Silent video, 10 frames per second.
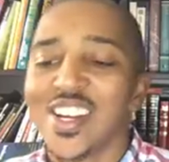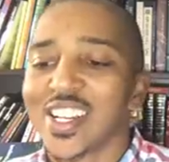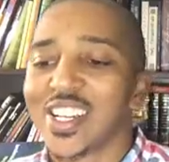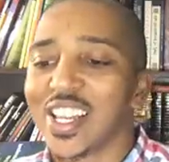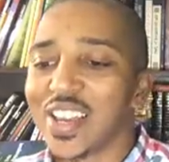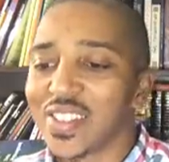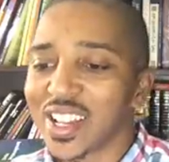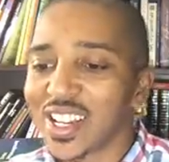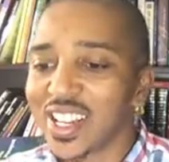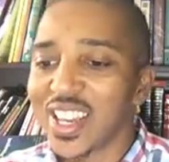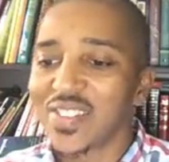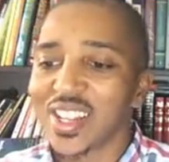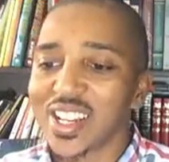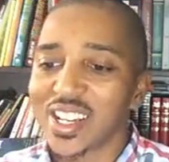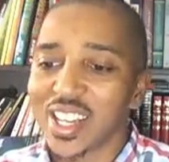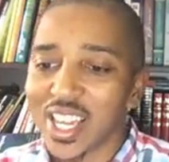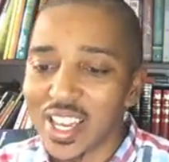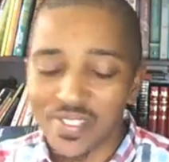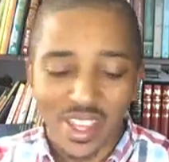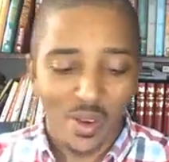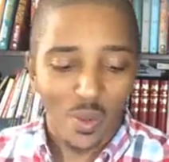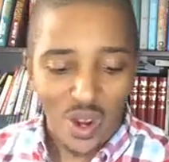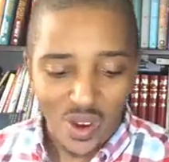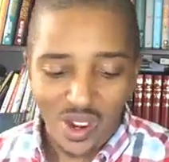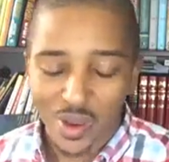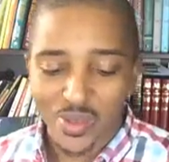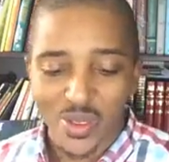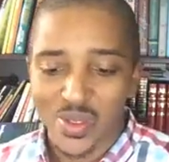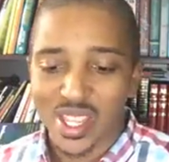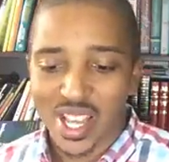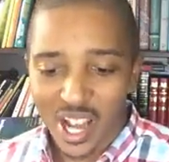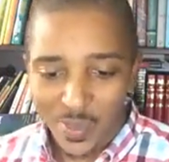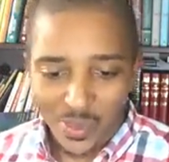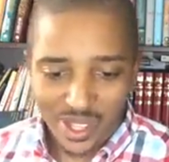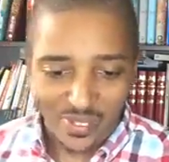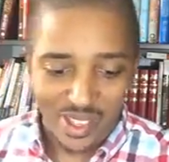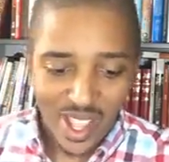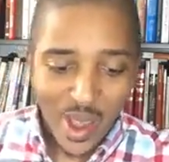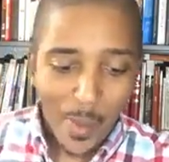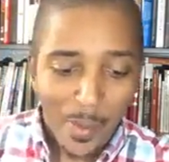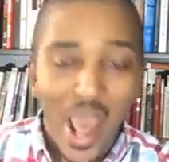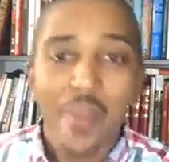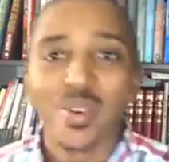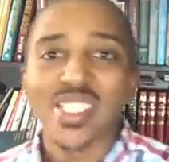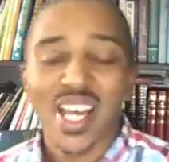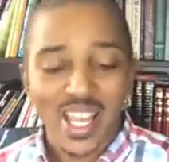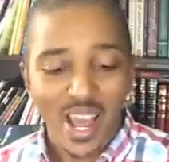Good evening, good evening, good evening. Welcome to the Uplift Bible Study.